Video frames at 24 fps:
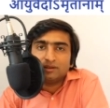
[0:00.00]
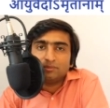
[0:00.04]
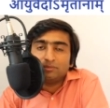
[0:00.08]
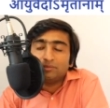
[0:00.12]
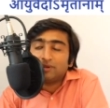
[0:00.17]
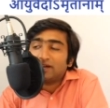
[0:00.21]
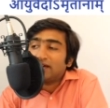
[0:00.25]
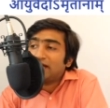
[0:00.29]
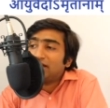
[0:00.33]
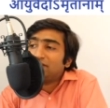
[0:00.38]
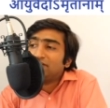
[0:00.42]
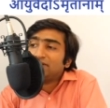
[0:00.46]

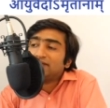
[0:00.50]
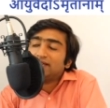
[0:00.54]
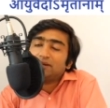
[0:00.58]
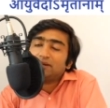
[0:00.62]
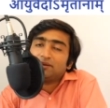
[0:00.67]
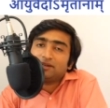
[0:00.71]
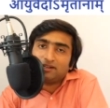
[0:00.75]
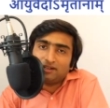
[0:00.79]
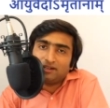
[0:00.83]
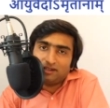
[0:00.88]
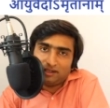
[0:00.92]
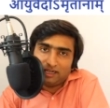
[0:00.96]
But
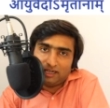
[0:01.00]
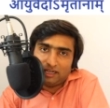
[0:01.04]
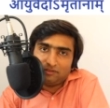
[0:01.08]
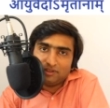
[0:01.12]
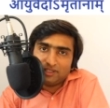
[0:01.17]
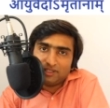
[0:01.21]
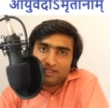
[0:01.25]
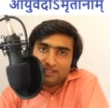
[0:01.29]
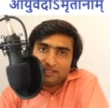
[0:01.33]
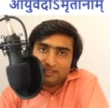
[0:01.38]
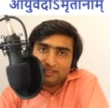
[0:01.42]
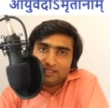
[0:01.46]
Ayurveda,
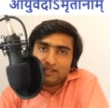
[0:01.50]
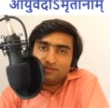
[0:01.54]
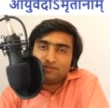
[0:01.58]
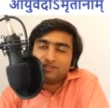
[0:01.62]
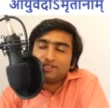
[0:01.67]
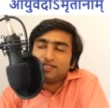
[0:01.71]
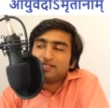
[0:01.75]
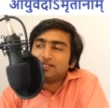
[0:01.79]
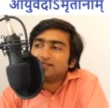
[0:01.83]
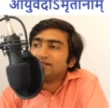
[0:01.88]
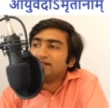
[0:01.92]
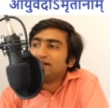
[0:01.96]
Ayurveda itself
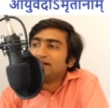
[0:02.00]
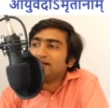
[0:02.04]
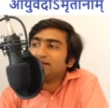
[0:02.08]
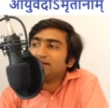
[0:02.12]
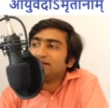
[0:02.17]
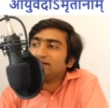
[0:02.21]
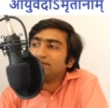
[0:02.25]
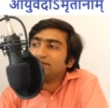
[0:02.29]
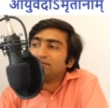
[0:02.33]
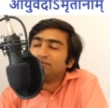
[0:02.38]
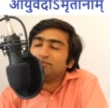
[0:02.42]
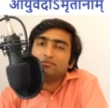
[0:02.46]
says that
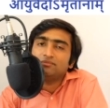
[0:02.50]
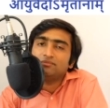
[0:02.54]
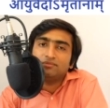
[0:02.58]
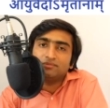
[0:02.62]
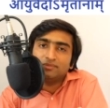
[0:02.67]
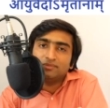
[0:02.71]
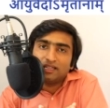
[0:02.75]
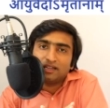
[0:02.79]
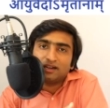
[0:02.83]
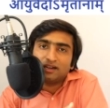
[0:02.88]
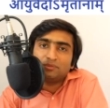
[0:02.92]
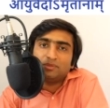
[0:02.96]

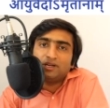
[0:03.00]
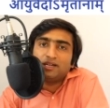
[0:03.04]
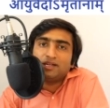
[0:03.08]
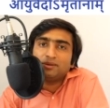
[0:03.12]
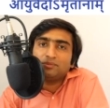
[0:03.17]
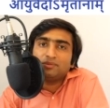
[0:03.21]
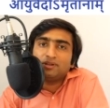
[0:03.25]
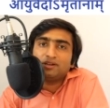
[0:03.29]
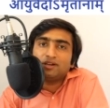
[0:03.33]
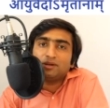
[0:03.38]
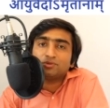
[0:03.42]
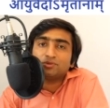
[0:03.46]
there are
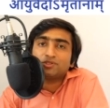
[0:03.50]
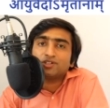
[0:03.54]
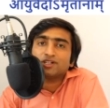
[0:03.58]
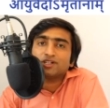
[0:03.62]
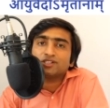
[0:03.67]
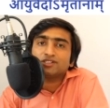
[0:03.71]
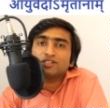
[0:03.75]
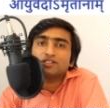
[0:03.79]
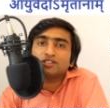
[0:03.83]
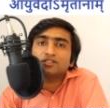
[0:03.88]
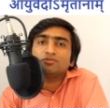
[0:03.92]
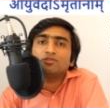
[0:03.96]
multiple
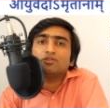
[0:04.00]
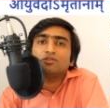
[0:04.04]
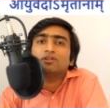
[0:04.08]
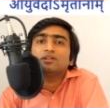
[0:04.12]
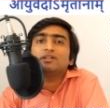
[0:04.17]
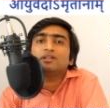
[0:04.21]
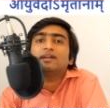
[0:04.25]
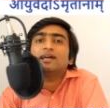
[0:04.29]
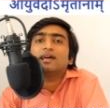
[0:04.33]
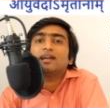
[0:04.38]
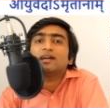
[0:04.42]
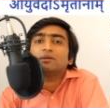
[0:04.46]
obstructions for
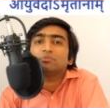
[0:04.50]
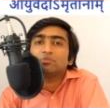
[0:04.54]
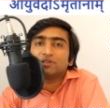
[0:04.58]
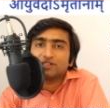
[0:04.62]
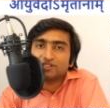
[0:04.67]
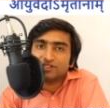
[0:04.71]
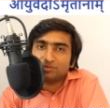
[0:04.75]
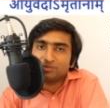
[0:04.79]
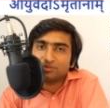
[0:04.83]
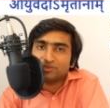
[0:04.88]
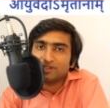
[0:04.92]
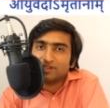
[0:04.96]
the direct
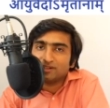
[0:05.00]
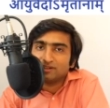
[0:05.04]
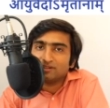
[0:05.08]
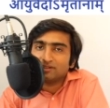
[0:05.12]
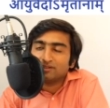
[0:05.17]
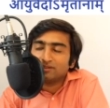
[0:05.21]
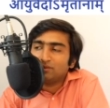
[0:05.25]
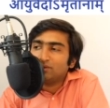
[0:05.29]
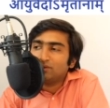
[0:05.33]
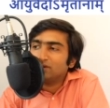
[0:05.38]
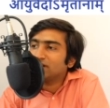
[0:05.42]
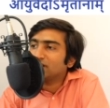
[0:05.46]
perception.
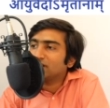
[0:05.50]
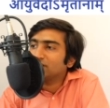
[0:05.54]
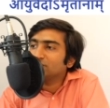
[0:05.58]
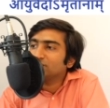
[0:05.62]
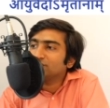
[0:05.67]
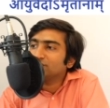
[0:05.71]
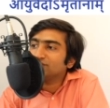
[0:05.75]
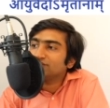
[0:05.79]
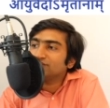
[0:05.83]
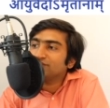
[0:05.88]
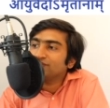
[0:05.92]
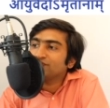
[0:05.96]
What are
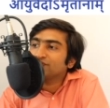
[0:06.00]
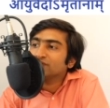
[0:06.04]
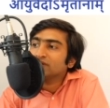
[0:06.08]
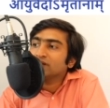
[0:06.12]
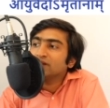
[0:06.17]
those?